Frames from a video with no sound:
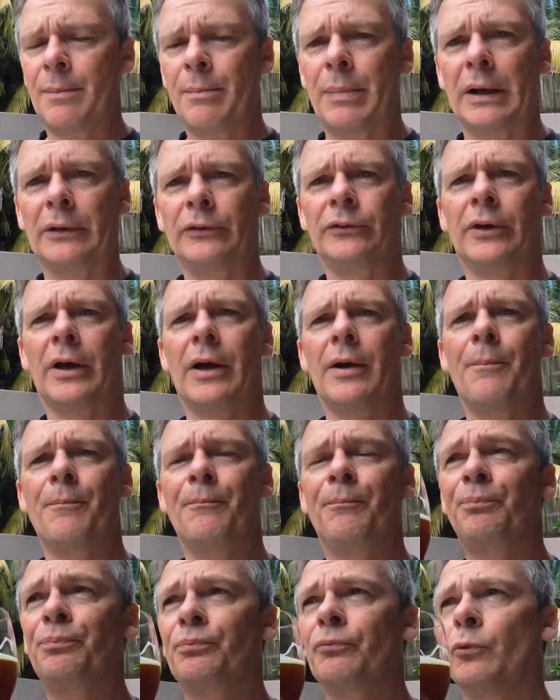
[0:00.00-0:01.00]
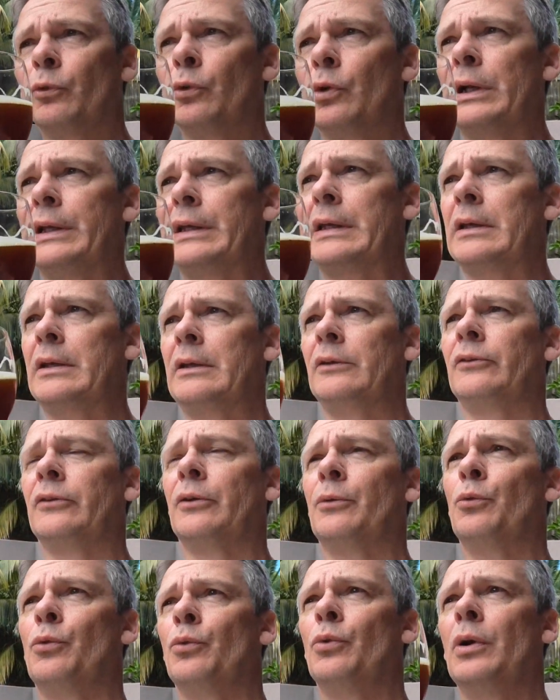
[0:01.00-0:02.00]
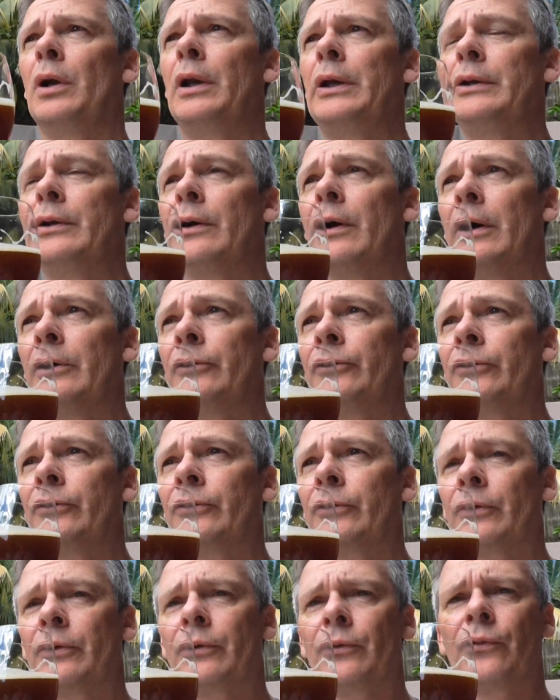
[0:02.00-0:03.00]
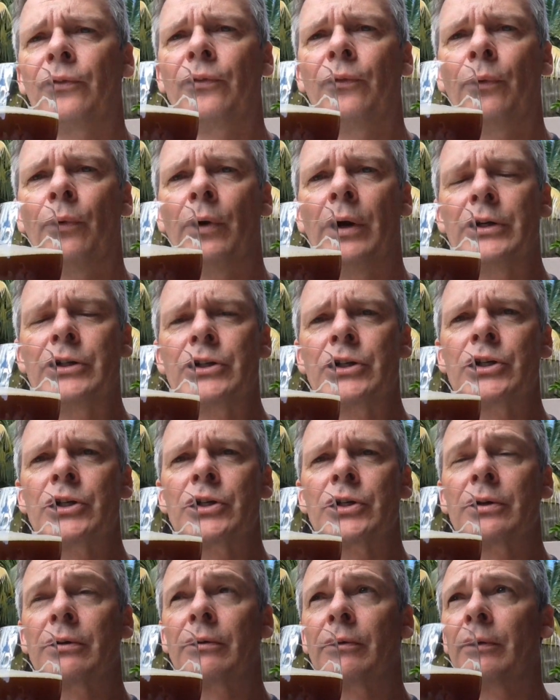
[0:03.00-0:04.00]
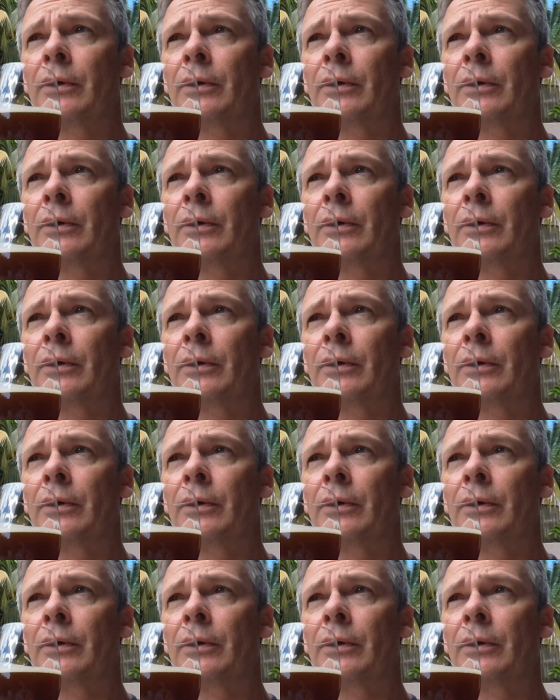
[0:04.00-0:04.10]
but really getting some really nice sort of rich